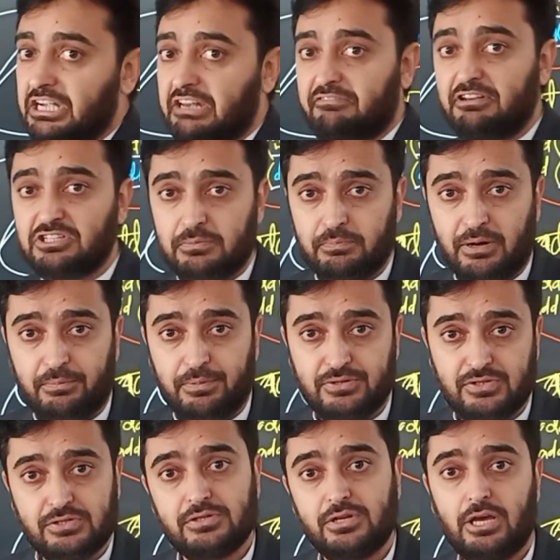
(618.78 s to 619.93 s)
division
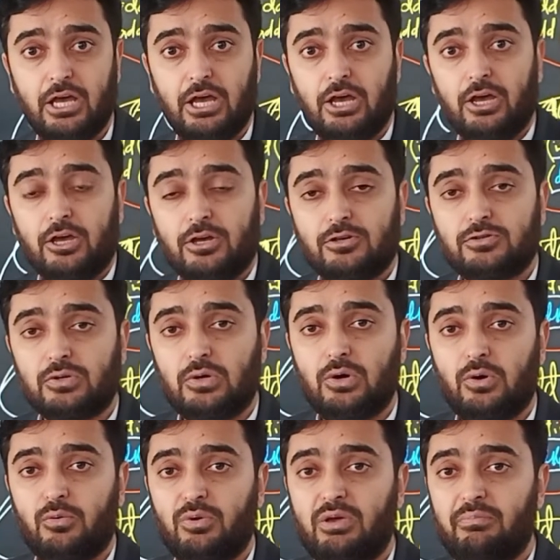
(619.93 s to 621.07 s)
purposes.
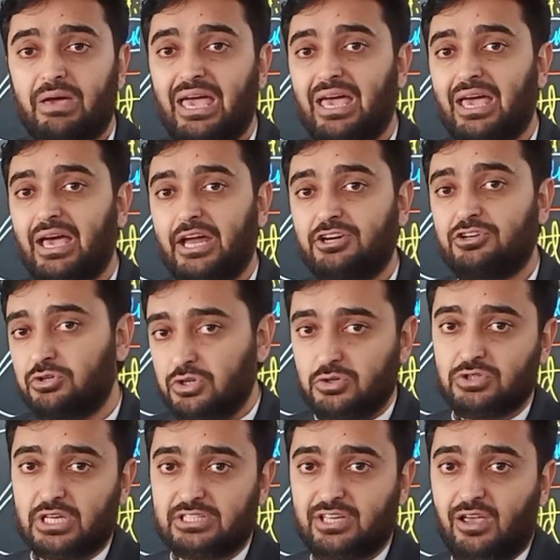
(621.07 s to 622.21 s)
So we may
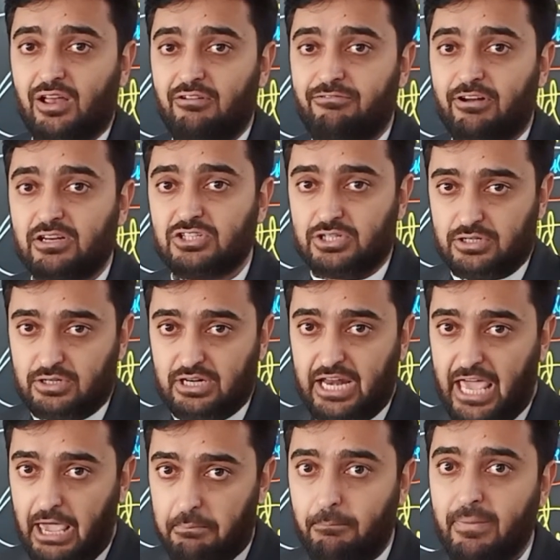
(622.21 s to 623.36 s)
introduce a single function
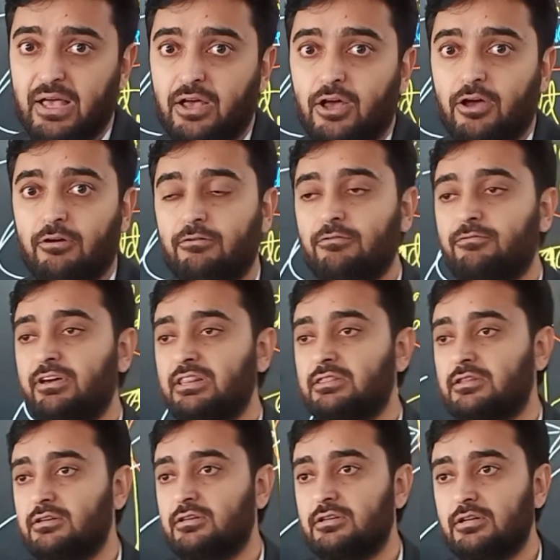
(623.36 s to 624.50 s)
name with
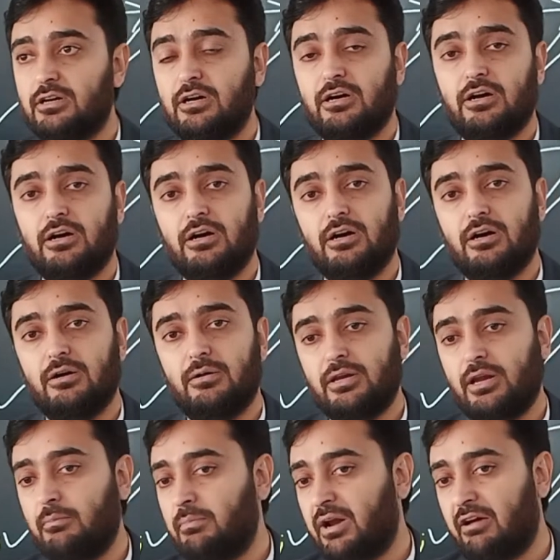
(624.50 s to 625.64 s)
the
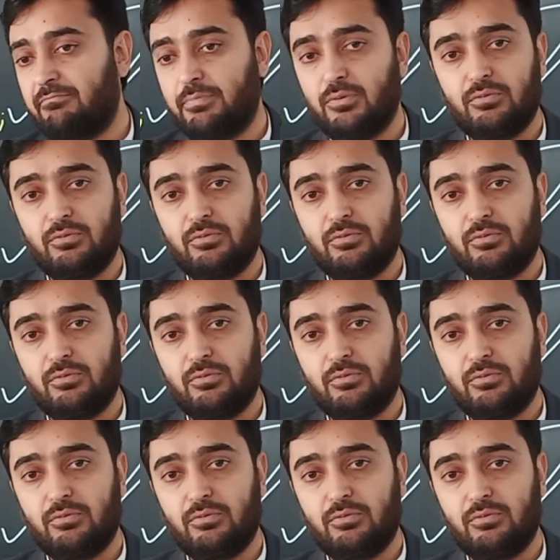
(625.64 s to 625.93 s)
number of